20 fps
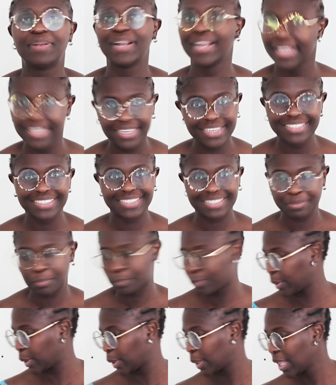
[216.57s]
plain and
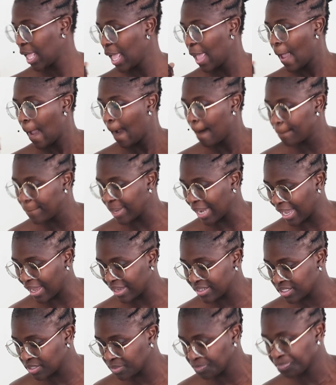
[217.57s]
simple.
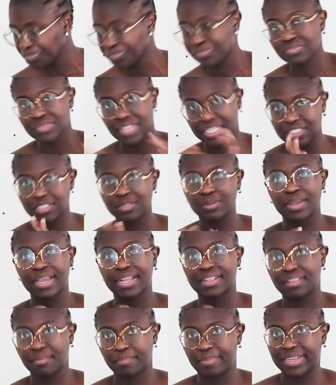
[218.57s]
But let's look
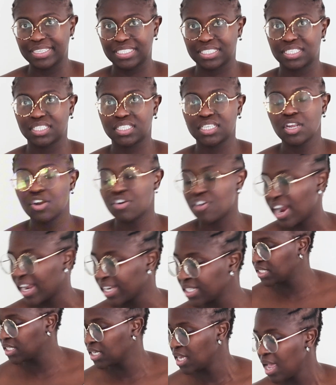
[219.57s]
at the budget,
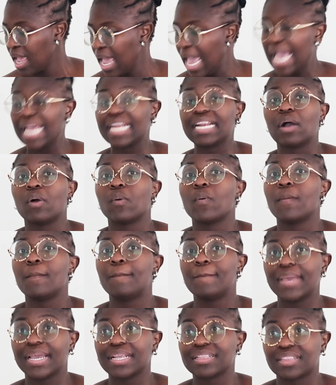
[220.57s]
right? And I will
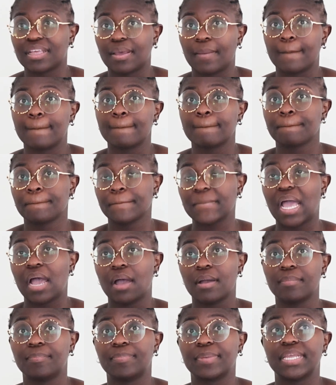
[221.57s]
pick them
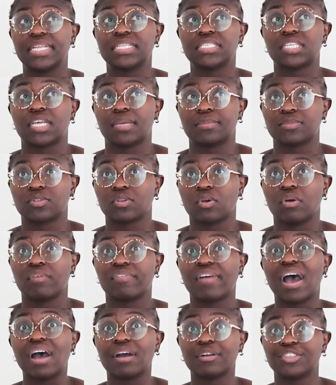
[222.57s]
up in terms
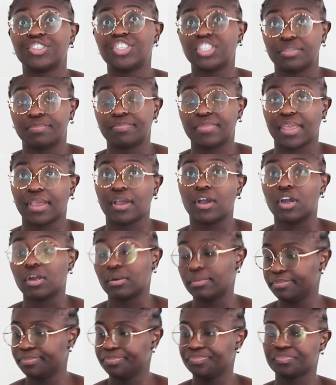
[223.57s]
of how cheap they
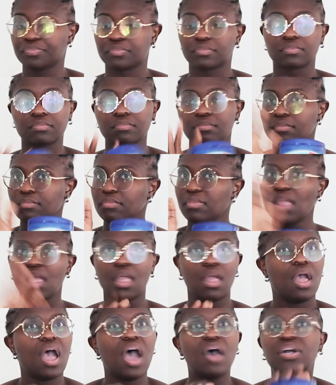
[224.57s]
are.
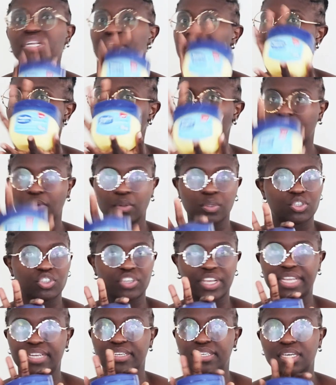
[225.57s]
Jack of all
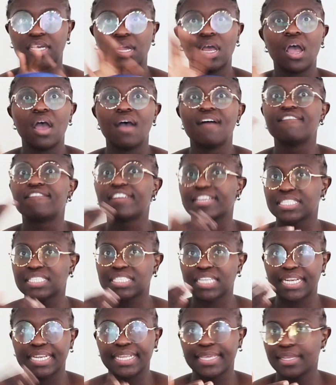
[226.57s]
trade.
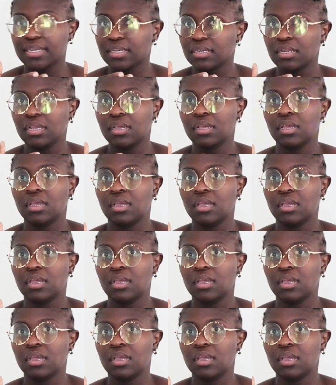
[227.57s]
Vaseline